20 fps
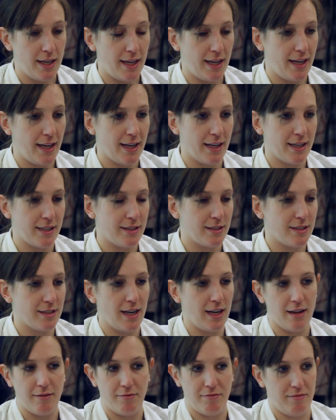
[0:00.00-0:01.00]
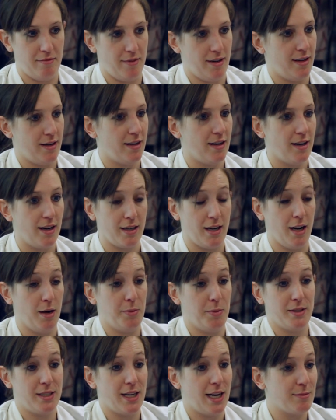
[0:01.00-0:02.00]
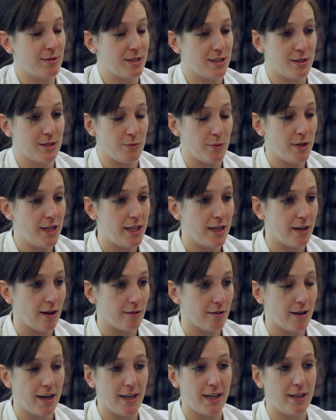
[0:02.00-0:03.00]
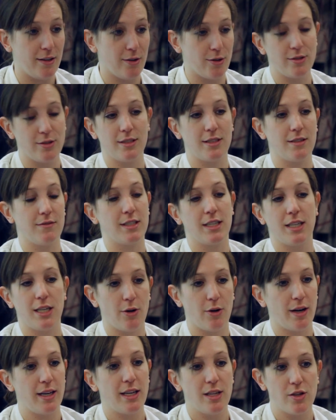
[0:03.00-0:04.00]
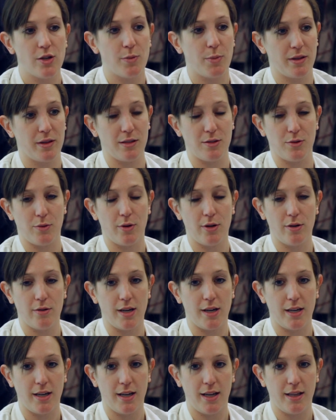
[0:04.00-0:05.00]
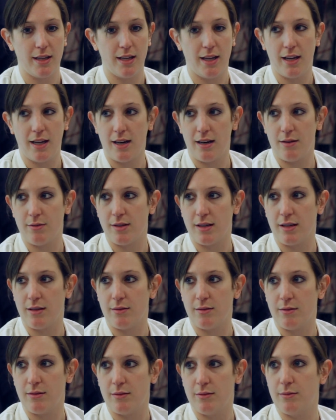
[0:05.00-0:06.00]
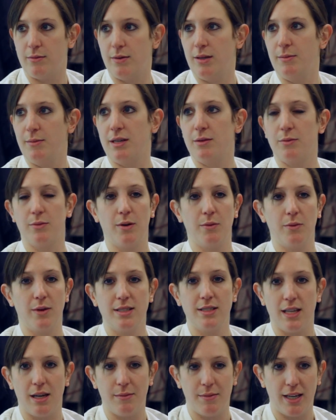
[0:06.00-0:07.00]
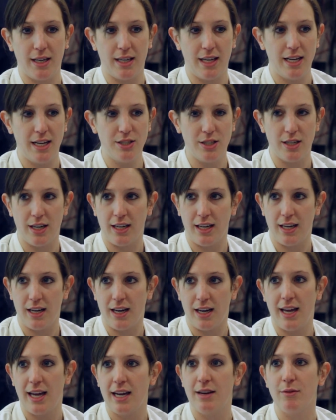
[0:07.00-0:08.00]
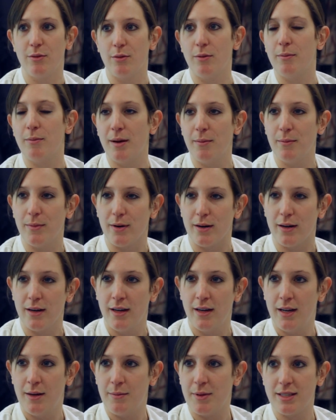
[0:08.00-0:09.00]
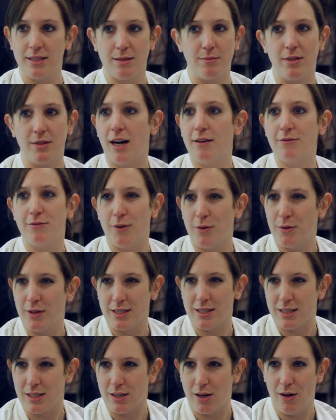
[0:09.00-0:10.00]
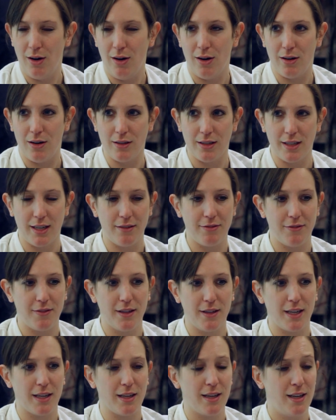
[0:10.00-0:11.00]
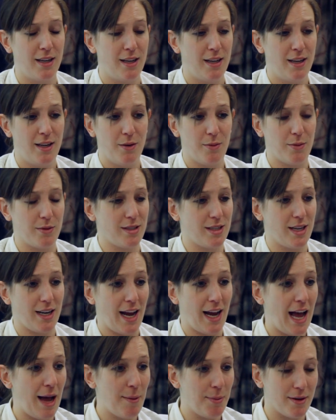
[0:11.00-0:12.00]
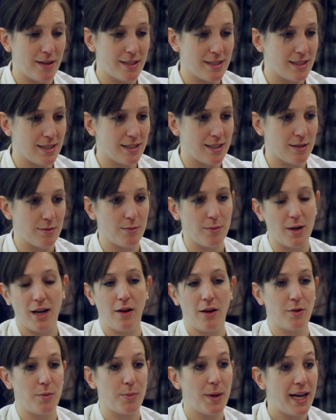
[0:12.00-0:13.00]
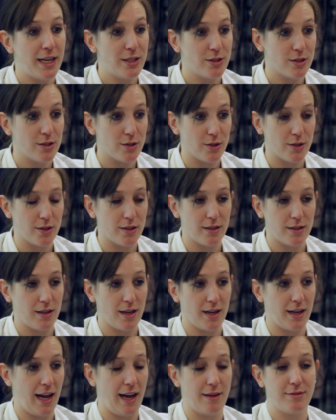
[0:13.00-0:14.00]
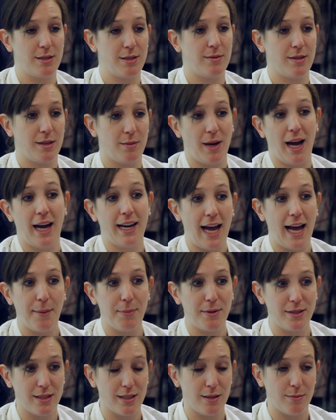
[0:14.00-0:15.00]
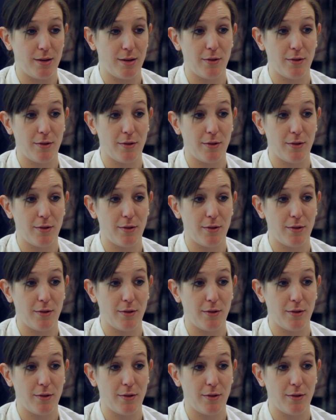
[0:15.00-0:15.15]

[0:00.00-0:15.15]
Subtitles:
And a couple of times this week already, nurses have said, I need you to put this order in, and I was like, wait a minute, what was that medication? I can't even remember because I'm not focused at all, and I feel like what's going to happen is that some of my other patients are going to have something bad happen to them.